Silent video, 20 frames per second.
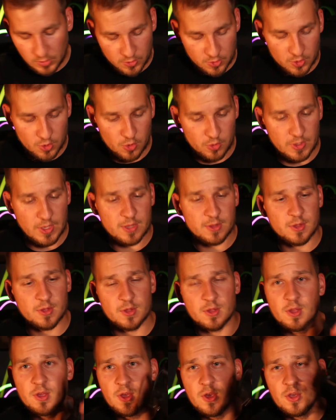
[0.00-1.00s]
So
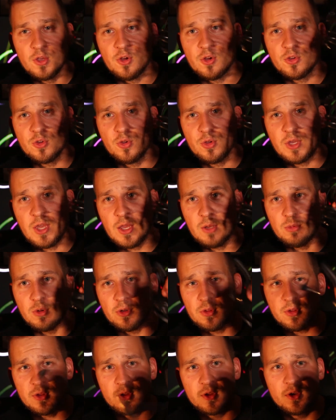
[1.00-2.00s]
that's your two
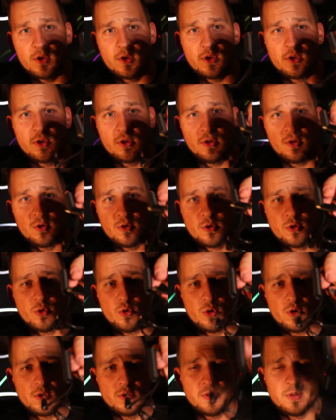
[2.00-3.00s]
cables, your
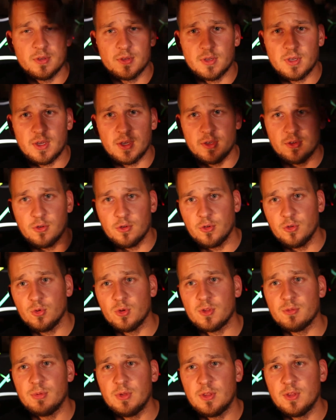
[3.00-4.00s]
coiled and your
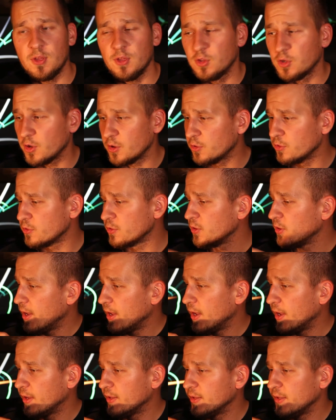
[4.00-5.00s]
USB-C charger.
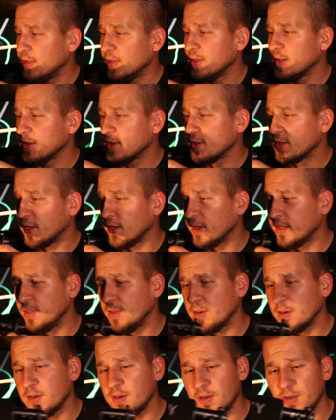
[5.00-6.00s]
And inside
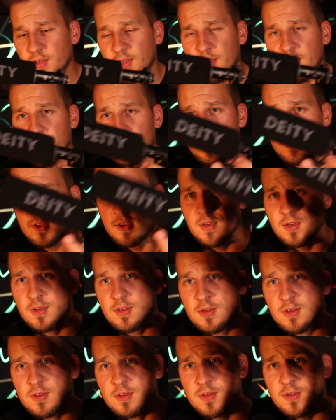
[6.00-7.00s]
here is
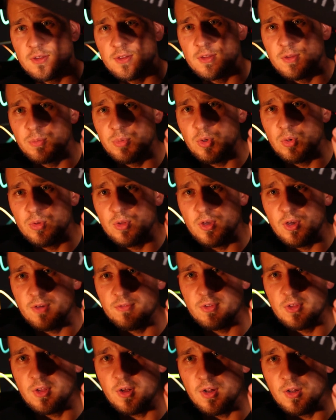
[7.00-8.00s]
the beauty
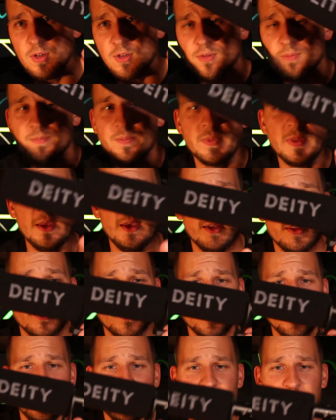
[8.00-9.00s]
of it all.
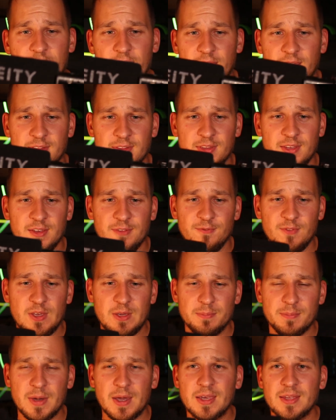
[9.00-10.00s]
It's the Deity
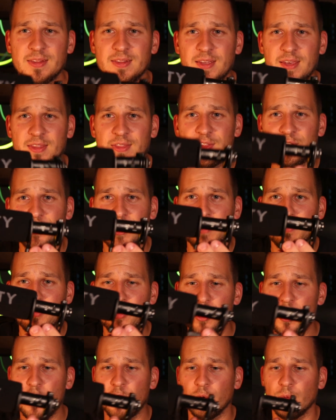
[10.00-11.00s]
V-Mic D3
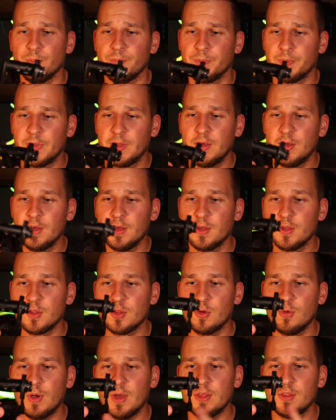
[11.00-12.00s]
Pro.
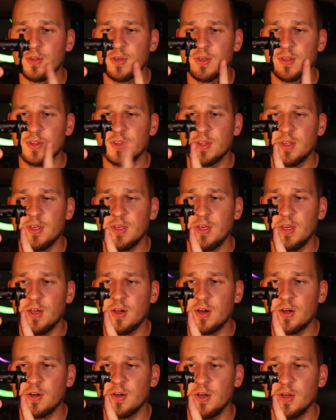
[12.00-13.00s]
So as you can see
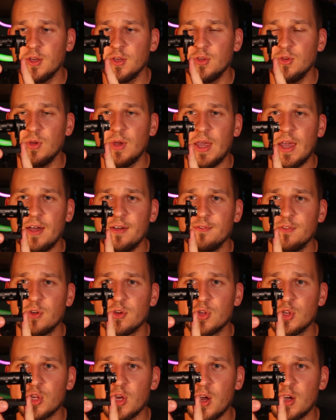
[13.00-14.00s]
here, you have
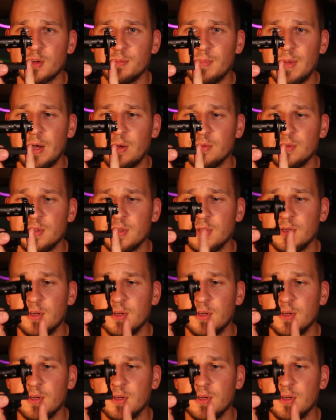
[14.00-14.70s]
your shock mount